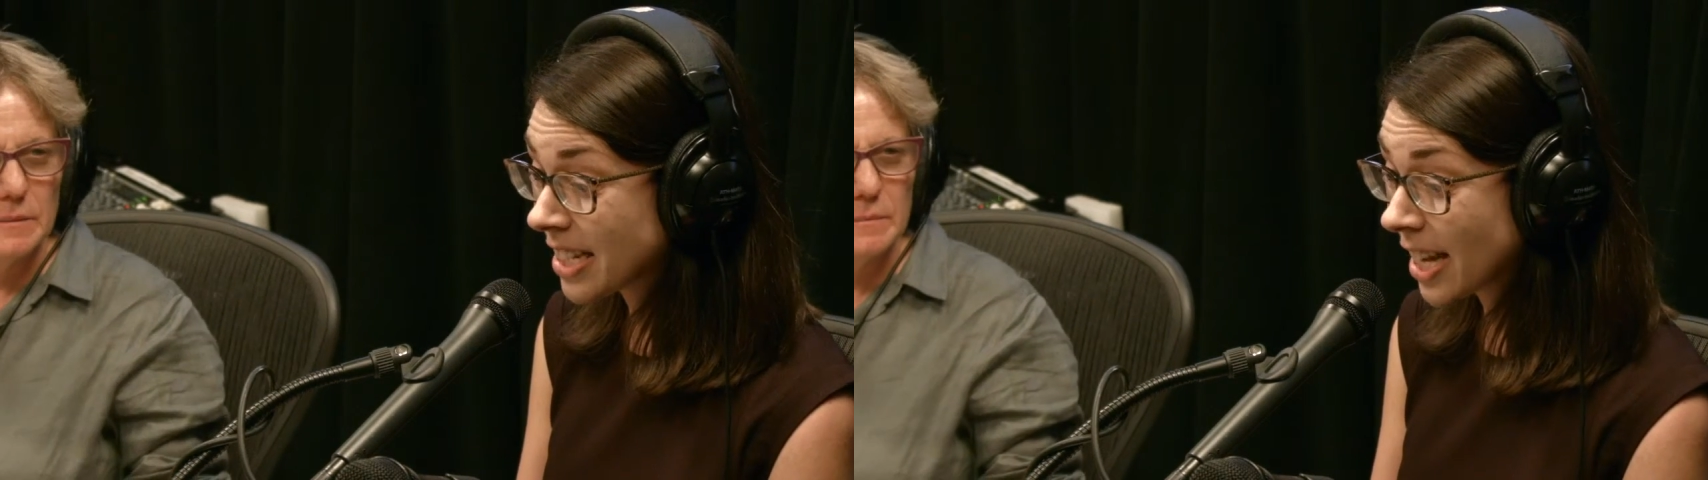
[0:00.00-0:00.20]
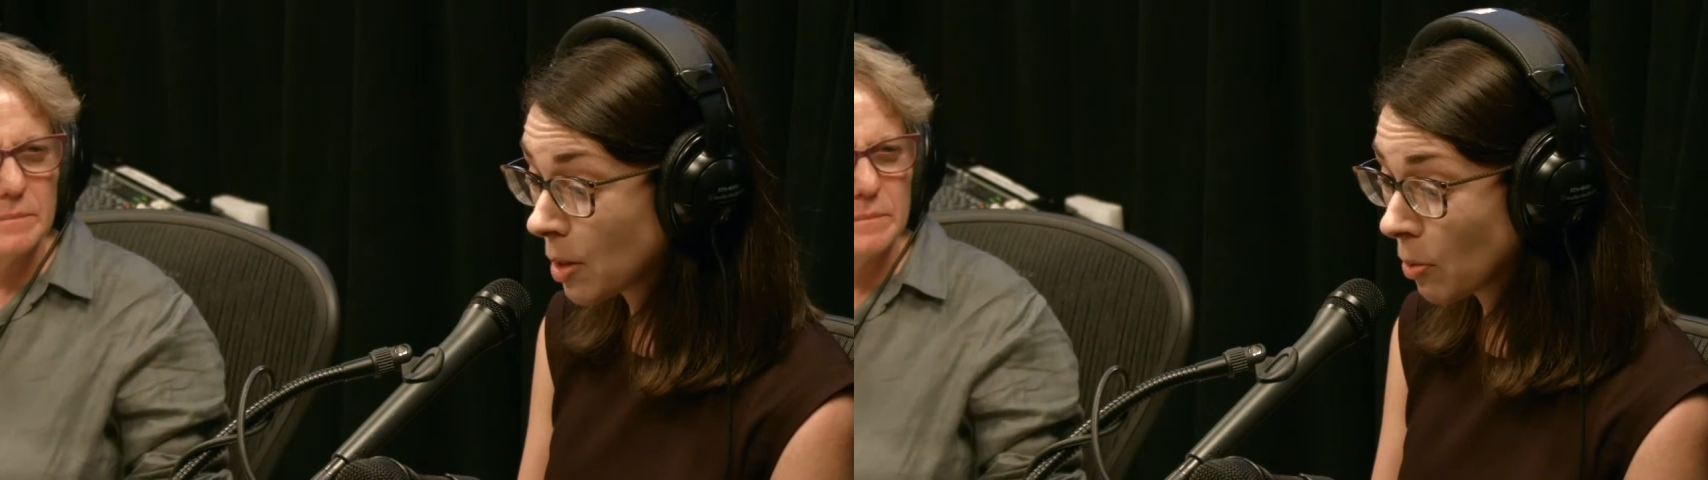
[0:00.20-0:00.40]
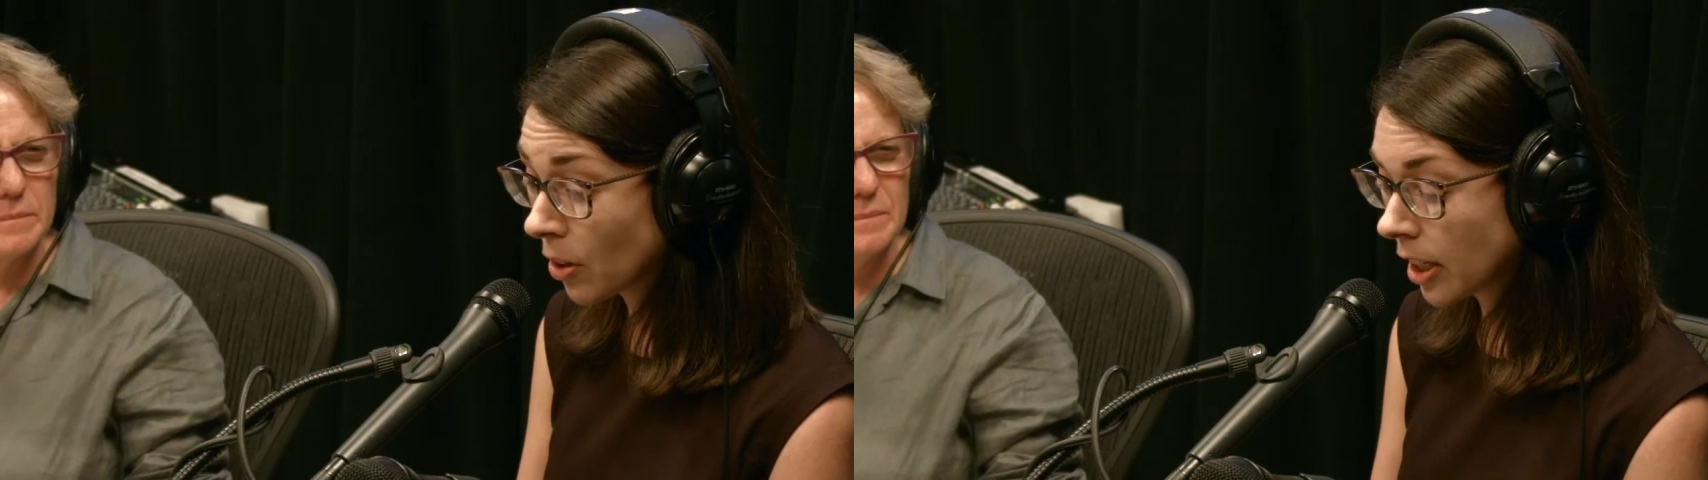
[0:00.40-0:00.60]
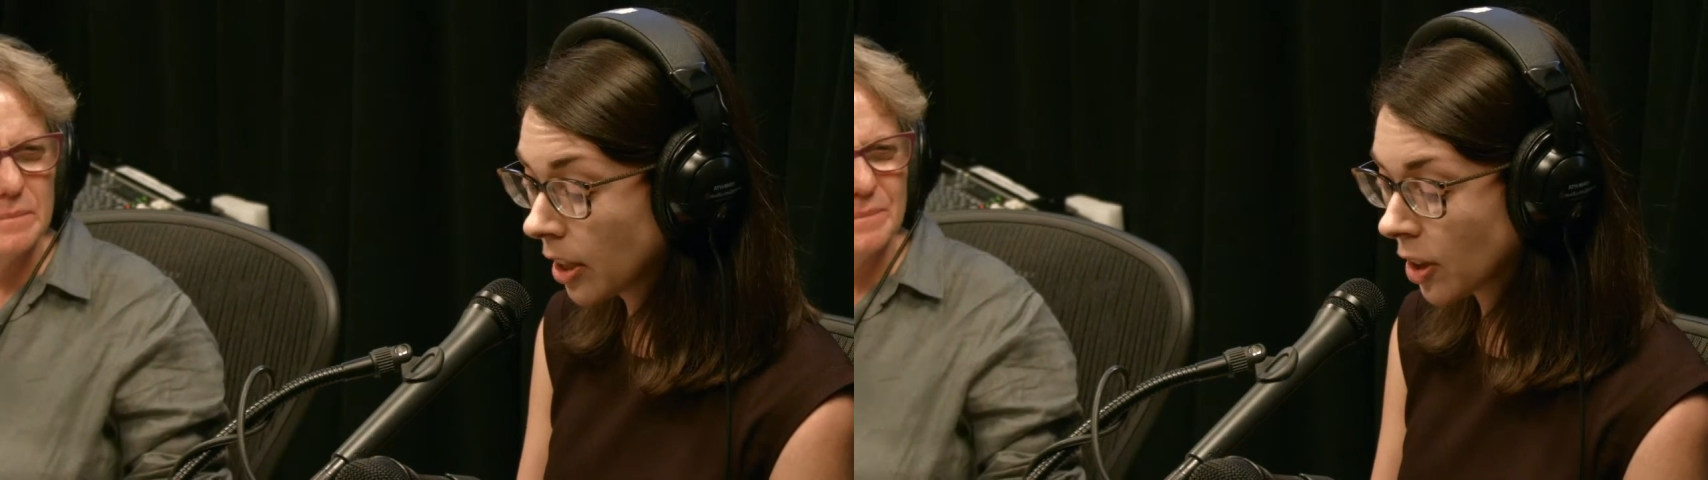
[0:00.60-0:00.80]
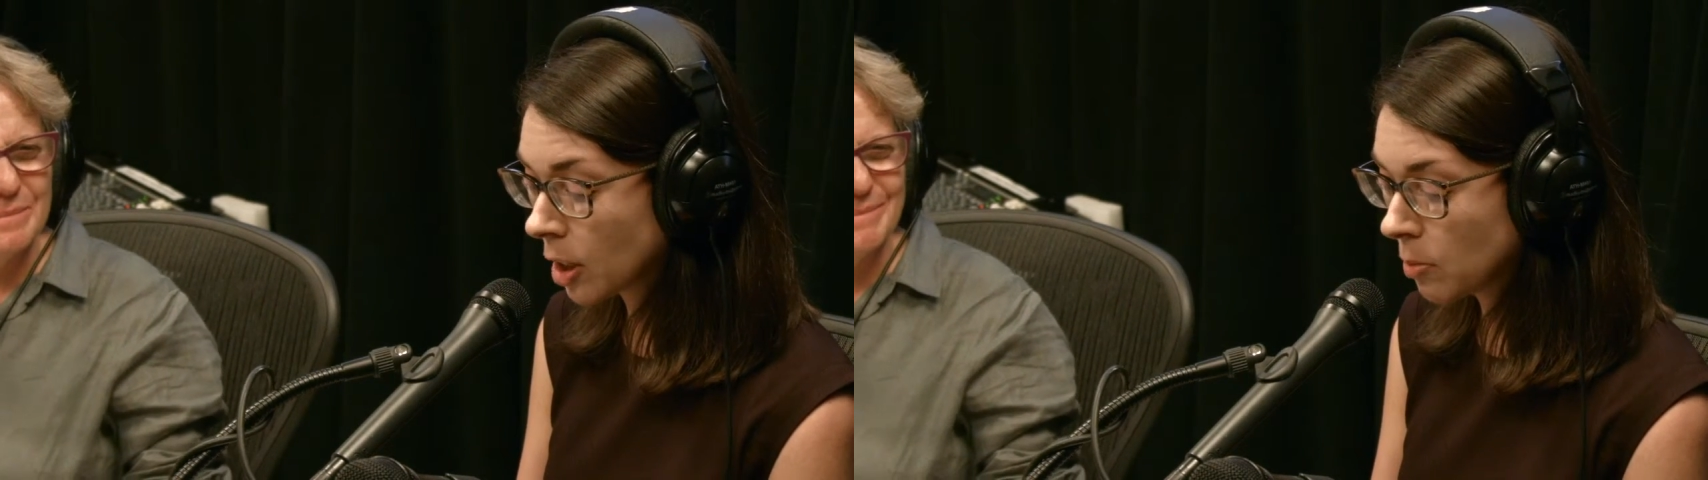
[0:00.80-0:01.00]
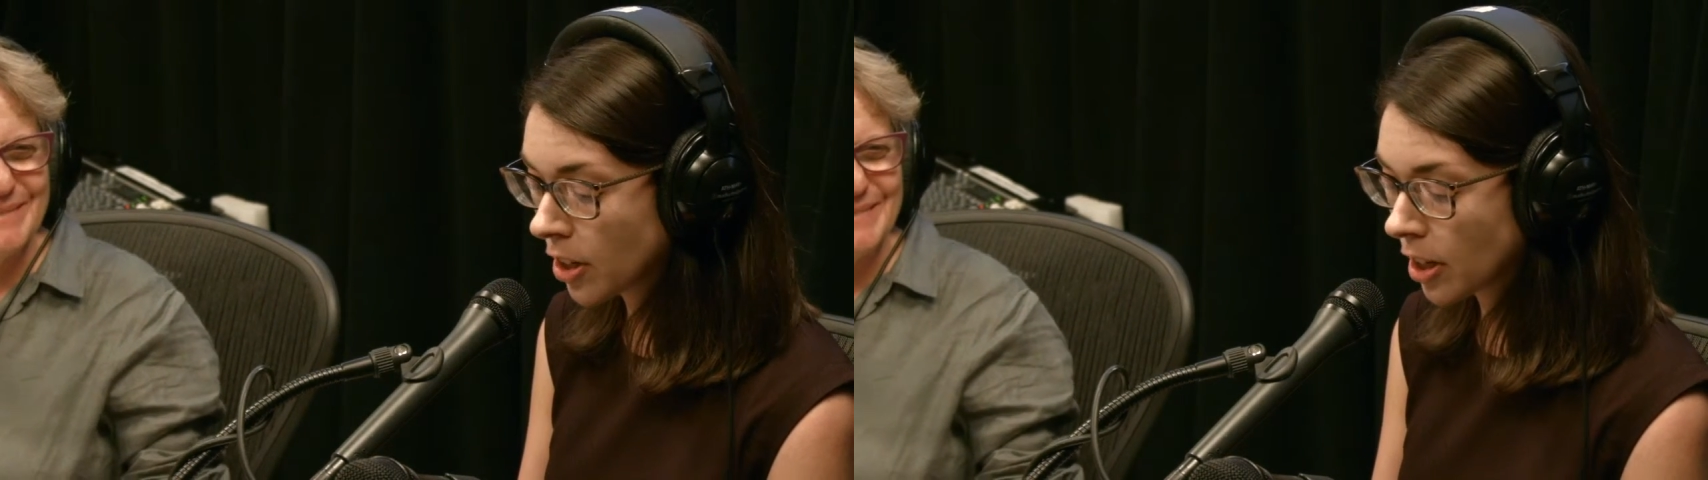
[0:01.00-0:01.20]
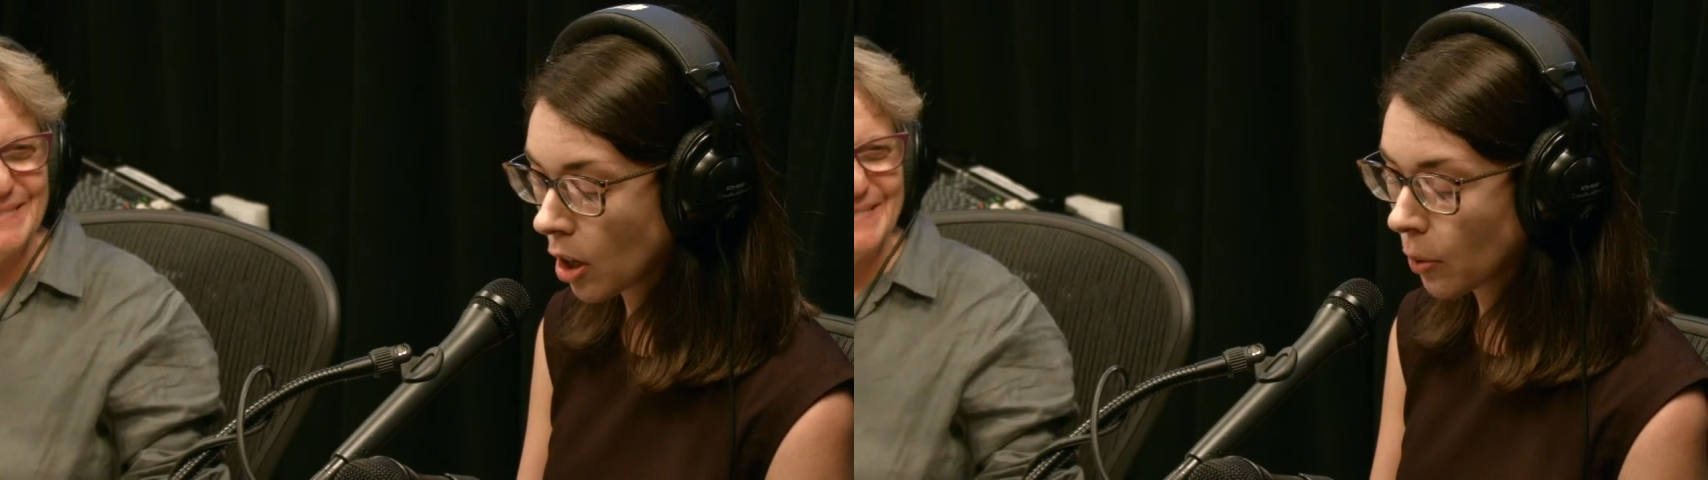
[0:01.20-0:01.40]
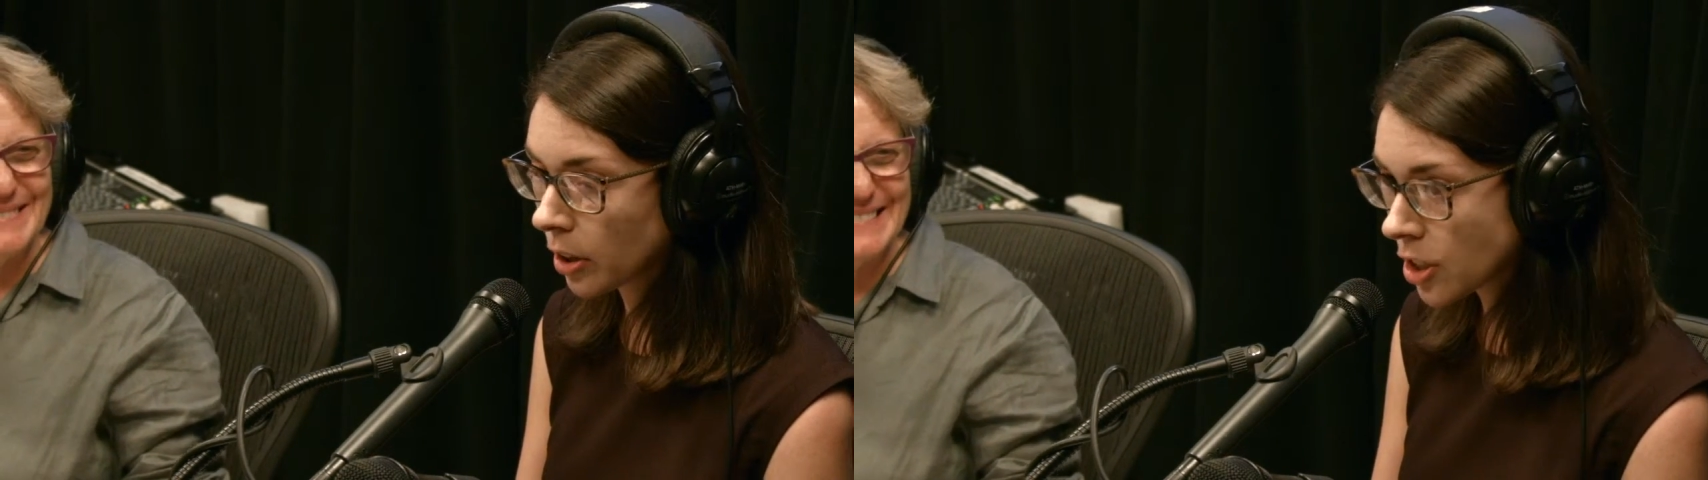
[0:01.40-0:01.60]
table in community
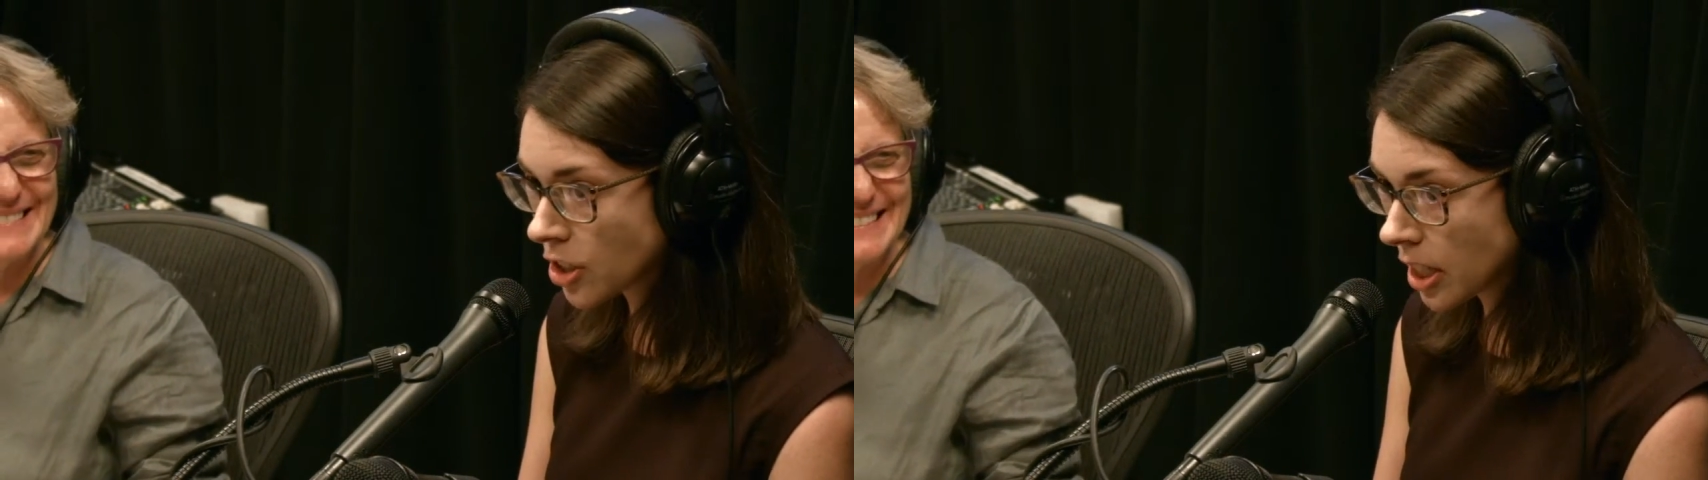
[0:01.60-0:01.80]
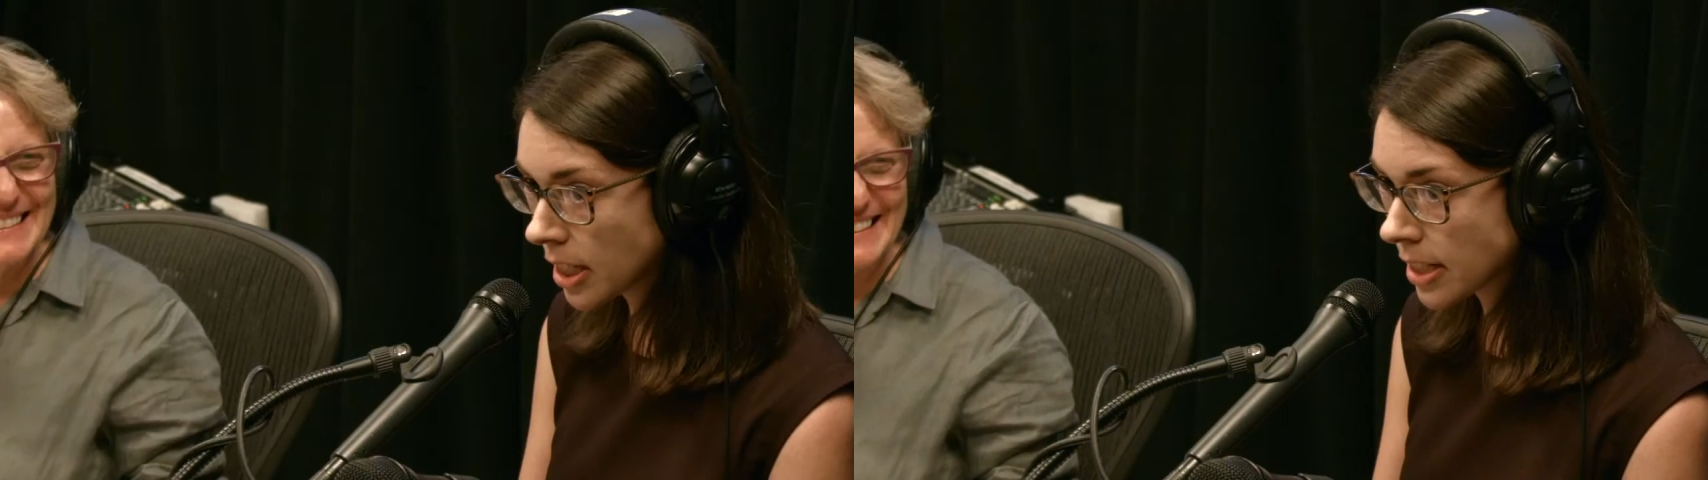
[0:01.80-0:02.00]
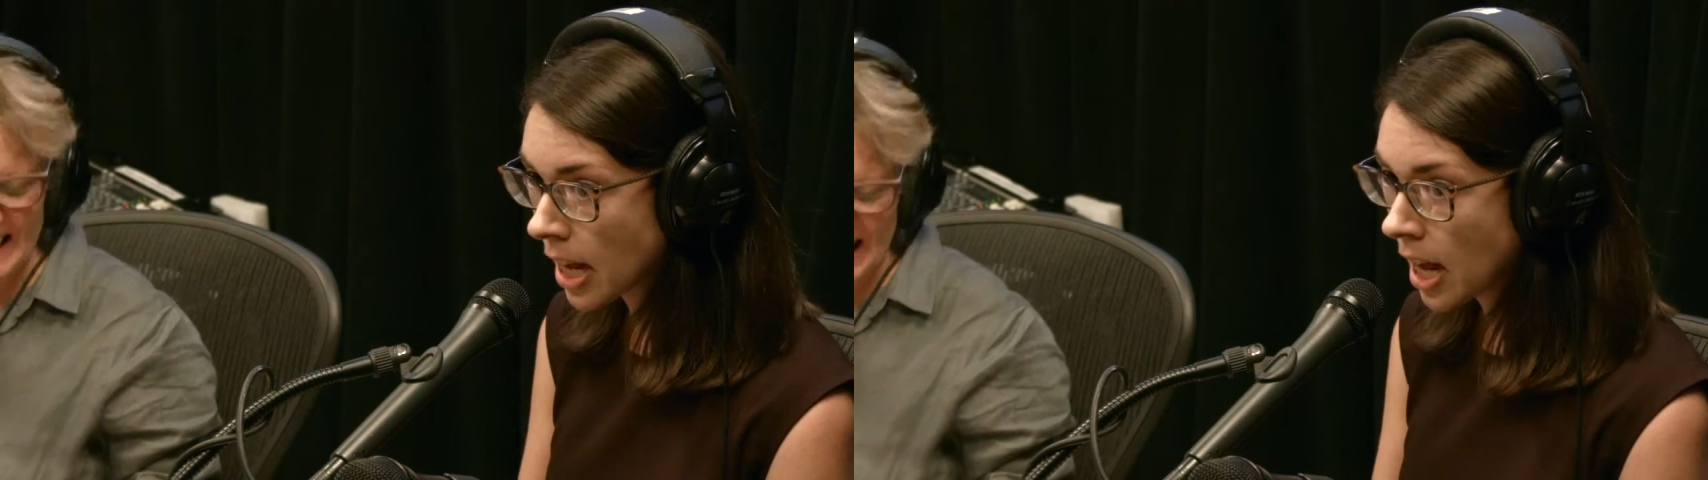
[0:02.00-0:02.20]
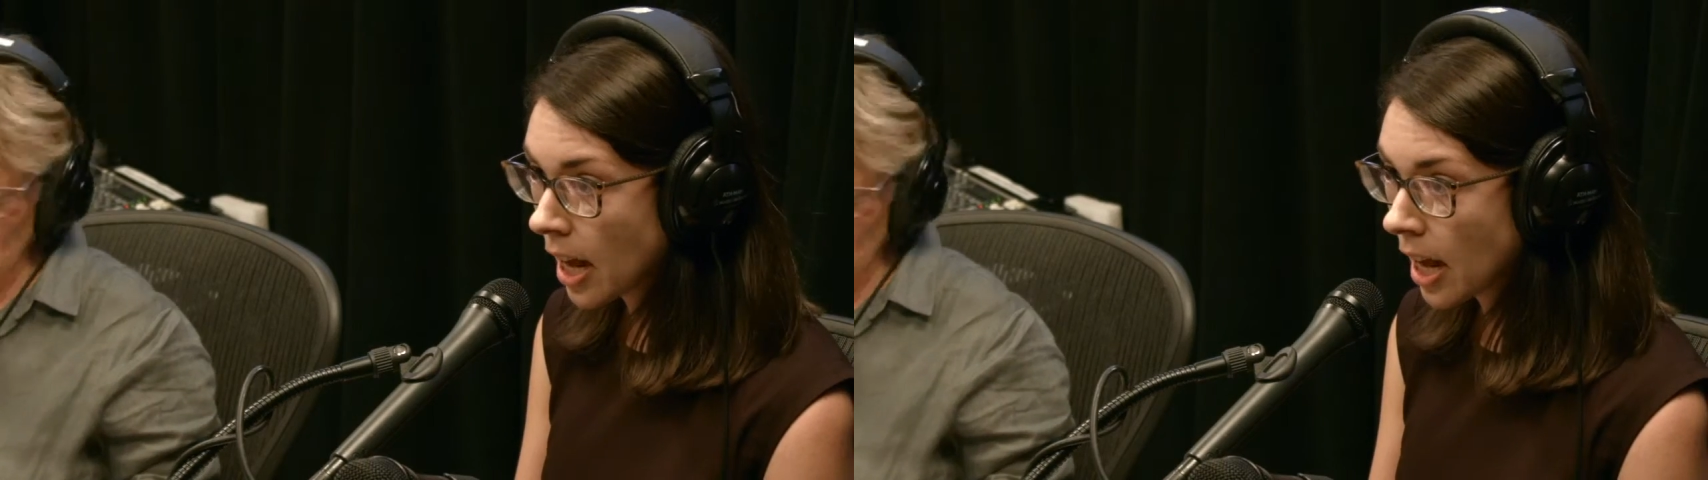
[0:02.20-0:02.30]
coalitions,